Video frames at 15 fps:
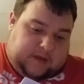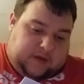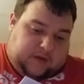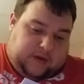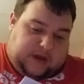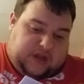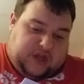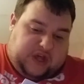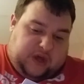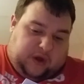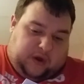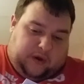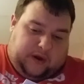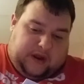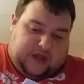
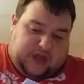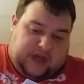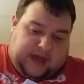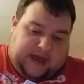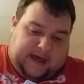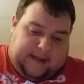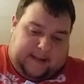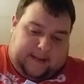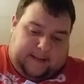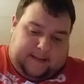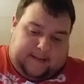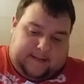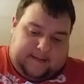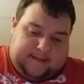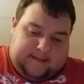AGR, AGL.
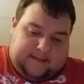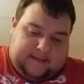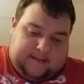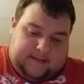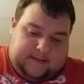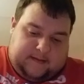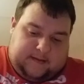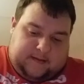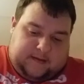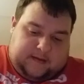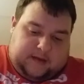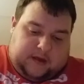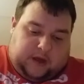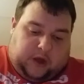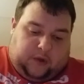
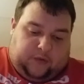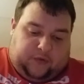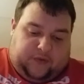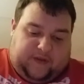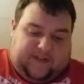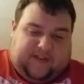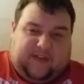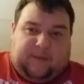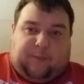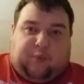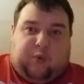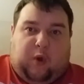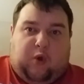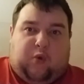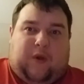Oh, this is the
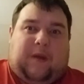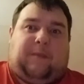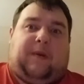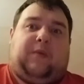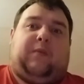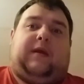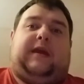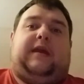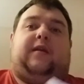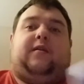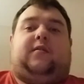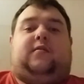program button right here.